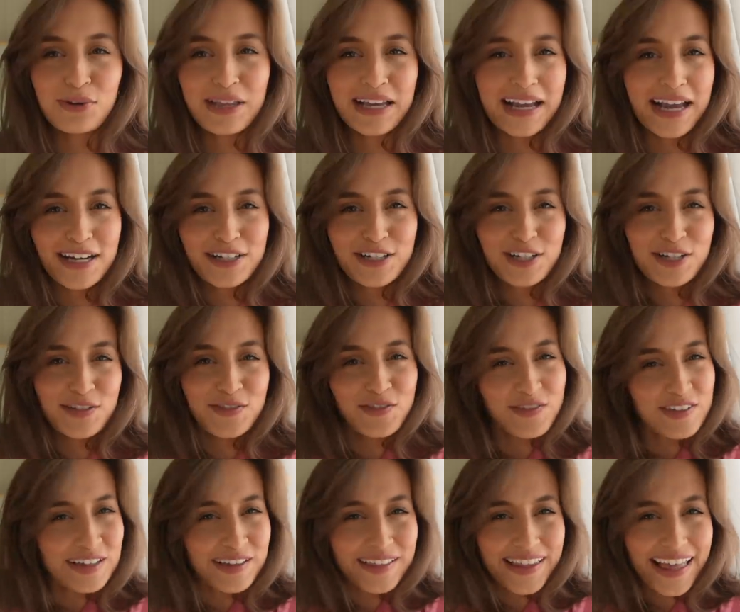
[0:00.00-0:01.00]
Like I just
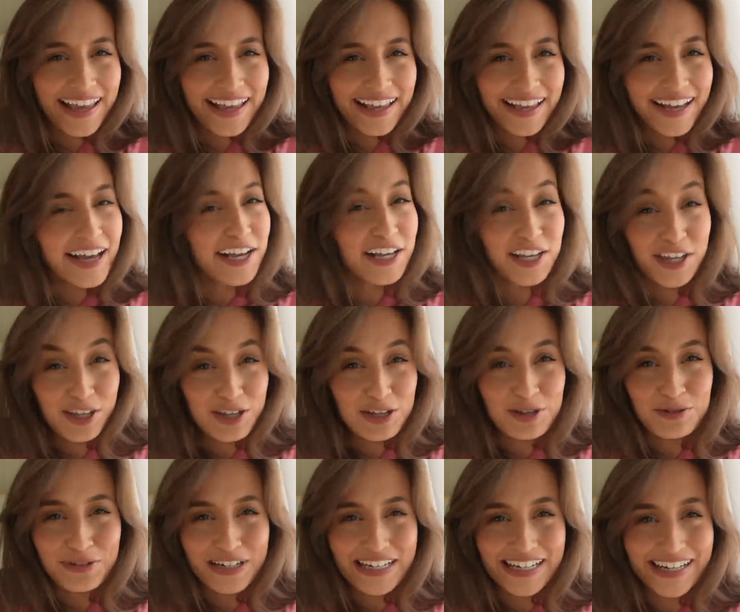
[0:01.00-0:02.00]
feel like a
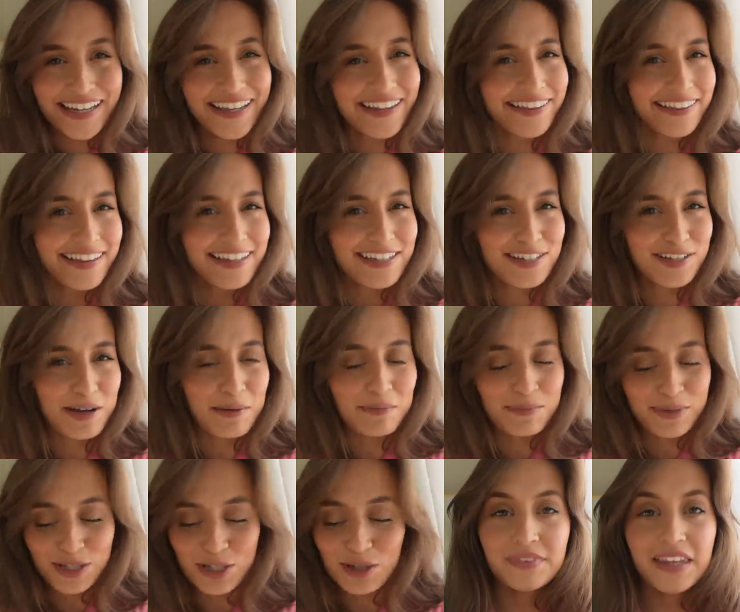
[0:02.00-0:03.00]
cutie in this
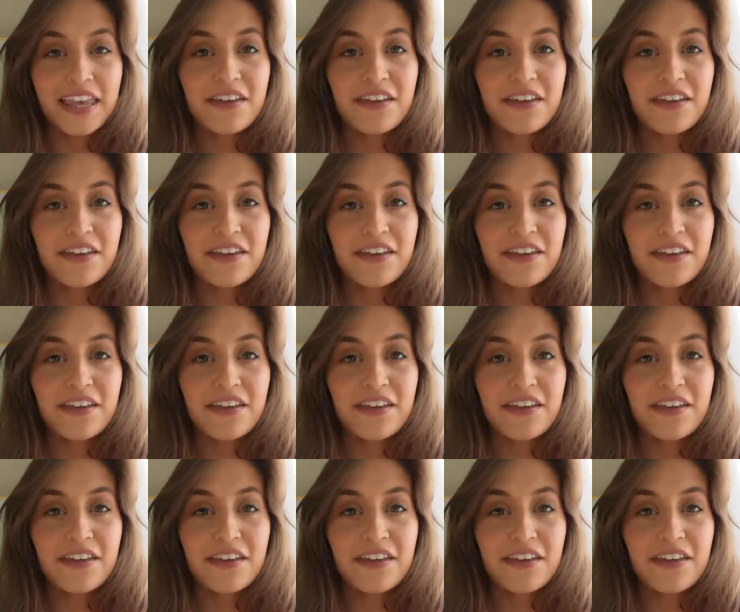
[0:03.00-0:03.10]
jumpsuit.